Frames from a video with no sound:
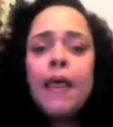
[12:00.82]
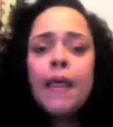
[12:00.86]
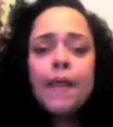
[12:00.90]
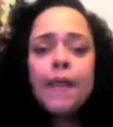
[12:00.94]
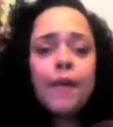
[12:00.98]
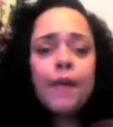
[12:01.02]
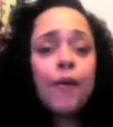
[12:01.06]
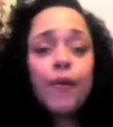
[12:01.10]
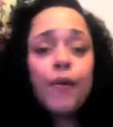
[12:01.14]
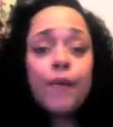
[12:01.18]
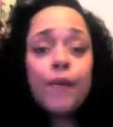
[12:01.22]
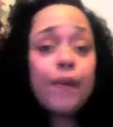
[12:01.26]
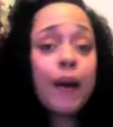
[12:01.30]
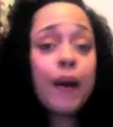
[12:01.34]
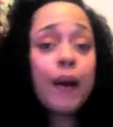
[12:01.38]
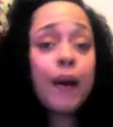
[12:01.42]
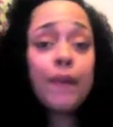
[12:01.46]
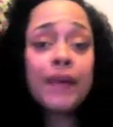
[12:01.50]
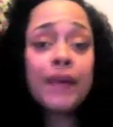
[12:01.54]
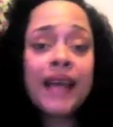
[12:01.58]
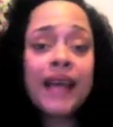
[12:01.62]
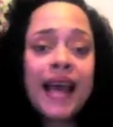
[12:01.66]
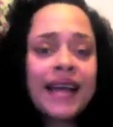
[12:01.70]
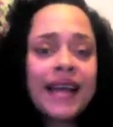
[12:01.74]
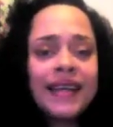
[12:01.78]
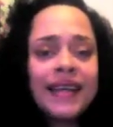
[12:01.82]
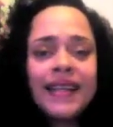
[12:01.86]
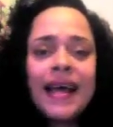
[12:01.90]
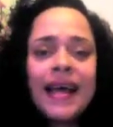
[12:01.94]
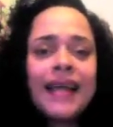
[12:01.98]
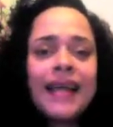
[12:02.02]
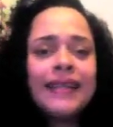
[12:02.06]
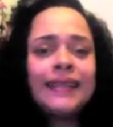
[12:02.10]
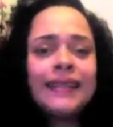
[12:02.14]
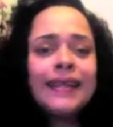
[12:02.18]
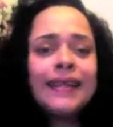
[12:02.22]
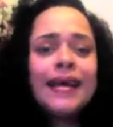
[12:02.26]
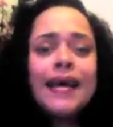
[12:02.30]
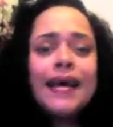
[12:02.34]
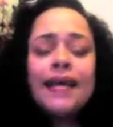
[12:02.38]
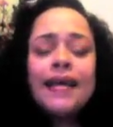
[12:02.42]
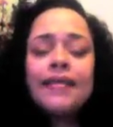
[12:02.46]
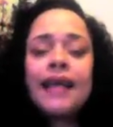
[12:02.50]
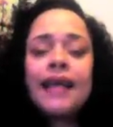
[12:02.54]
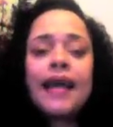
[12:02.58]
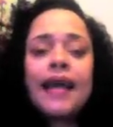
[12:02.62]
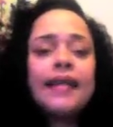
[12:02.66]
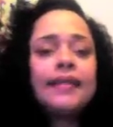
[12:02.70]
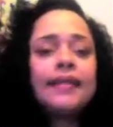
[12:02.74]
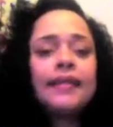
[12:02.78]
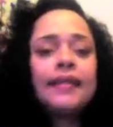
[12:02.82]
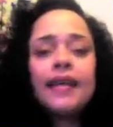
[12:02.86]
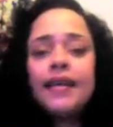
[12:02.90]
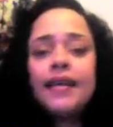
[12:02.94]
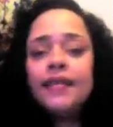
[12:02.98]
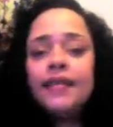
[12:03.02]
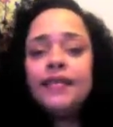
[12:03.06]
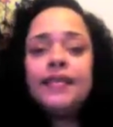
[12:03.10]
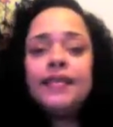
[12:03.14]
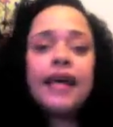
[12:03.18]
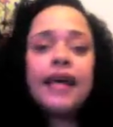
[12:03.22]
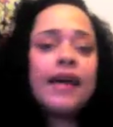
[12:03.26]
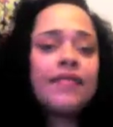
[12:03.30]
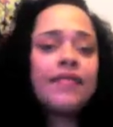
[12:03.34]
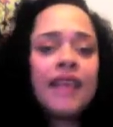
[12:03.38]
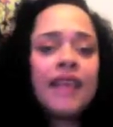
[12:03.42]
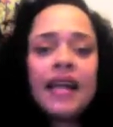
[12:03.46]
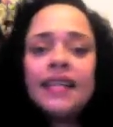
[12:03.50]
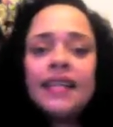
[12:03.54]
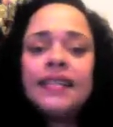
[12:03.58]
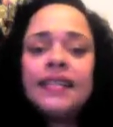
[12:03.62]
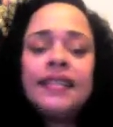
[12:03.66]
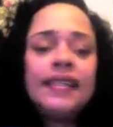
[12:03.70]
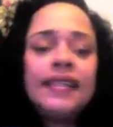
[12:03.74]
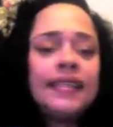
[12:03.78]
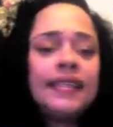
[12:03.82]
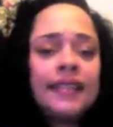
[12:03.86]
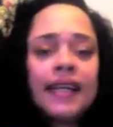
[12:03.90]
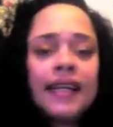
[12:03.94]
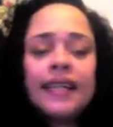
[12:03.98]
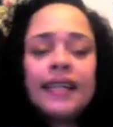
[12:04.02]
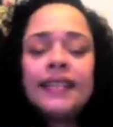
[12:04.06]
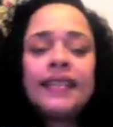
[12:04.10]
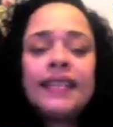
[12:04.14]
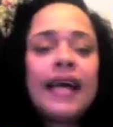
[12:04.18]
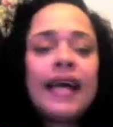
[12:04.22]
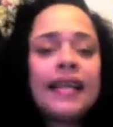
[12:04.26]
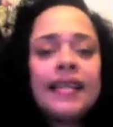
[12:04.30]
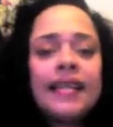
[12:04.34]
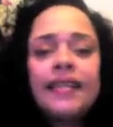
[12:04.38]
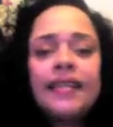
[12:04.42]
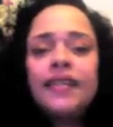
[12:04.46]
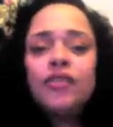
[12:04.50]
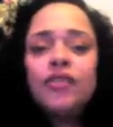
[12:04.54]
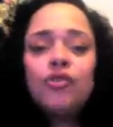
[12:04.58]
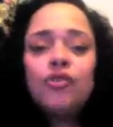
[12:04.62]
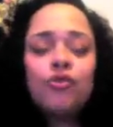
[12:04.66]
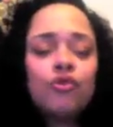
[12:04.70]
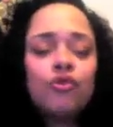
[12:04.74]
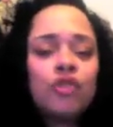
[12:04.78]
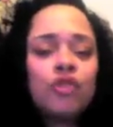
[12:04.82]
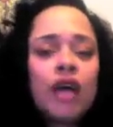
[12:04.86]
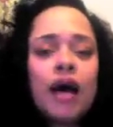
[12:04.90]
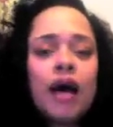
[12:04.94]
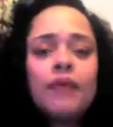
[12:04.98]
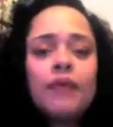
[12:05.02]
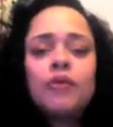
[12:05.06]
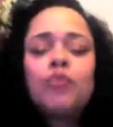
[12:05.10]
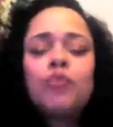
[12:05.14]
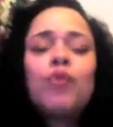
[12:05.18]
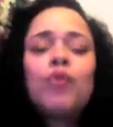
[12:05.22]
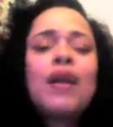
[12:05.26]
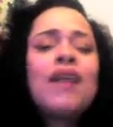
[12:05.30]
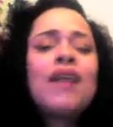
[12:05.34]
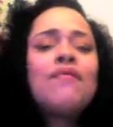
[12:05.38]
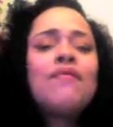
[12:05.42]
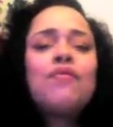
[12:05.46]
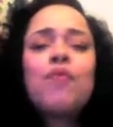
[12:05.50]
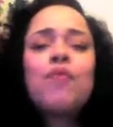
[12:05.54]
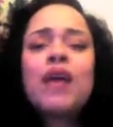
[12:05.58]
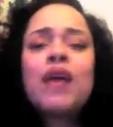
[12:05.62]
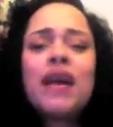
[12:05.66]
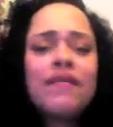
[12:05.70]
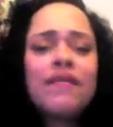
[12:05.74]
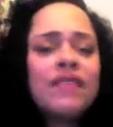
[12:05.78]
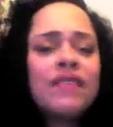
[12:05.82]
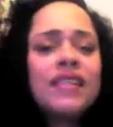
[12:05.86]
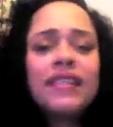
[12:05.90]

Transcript: all the propaganda that is in debt, that is this, that is that there's no jobs, whatever.